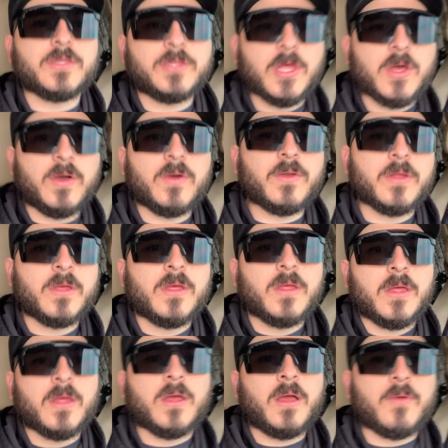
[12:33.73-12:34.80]
load,
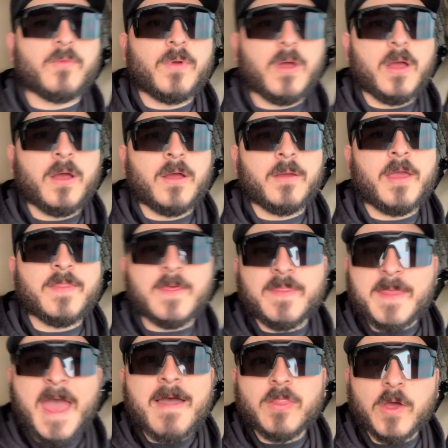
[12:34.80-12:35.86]
and then
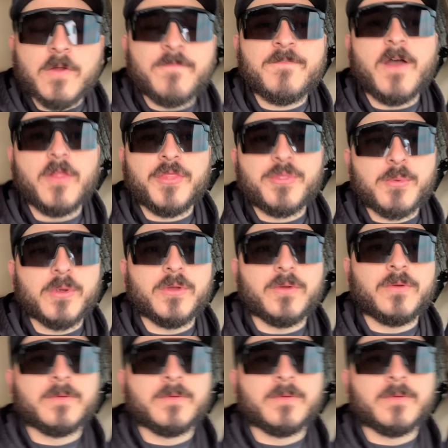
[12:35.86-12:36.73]
that load fell through,